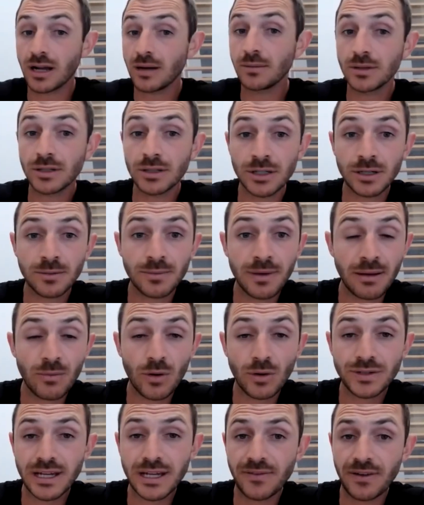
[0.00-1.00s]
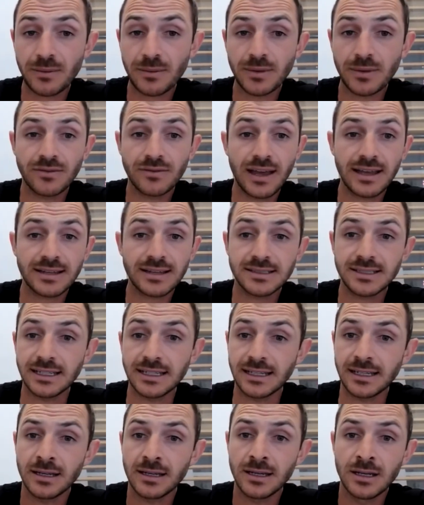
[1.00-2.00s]
Come learn about multifamily
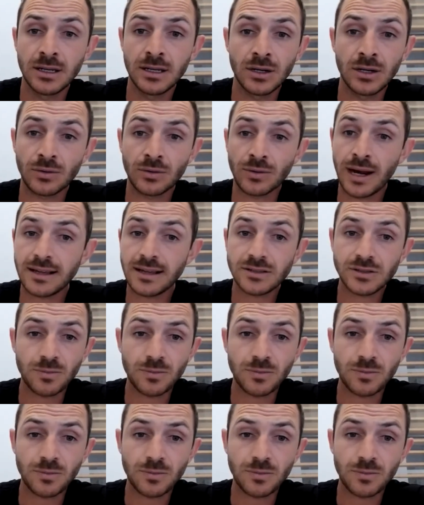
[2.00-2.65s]
investing, right?